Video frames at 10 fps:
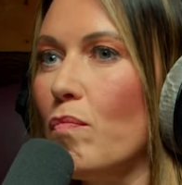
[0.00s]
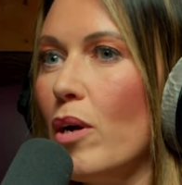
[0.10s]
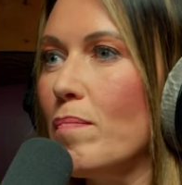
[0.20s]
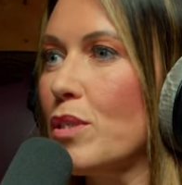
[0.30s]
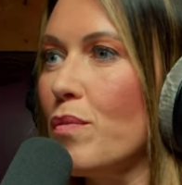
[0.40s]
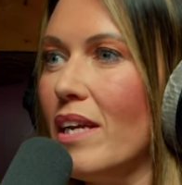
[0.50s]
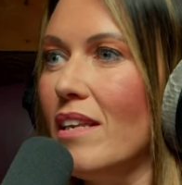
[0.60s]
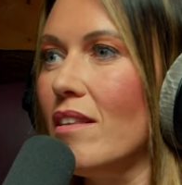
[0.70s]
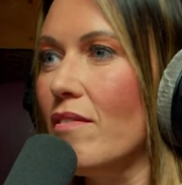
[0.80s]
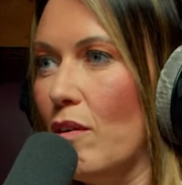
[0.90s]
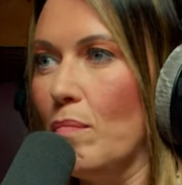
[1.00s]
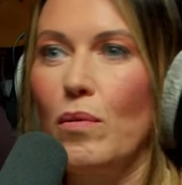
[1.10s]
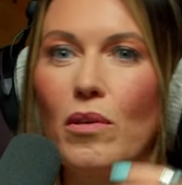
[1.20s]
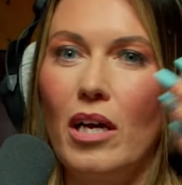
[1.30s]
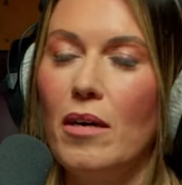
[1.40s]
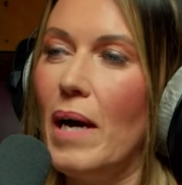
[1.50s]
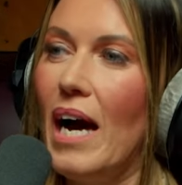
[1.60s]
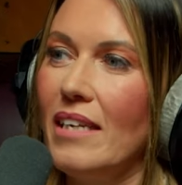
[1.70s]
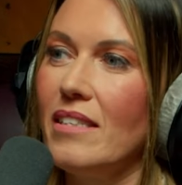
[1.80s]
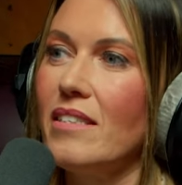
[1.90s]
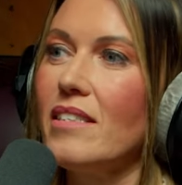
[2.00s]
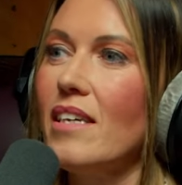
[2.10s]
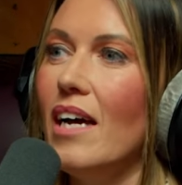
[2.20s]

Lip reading: work between the football club and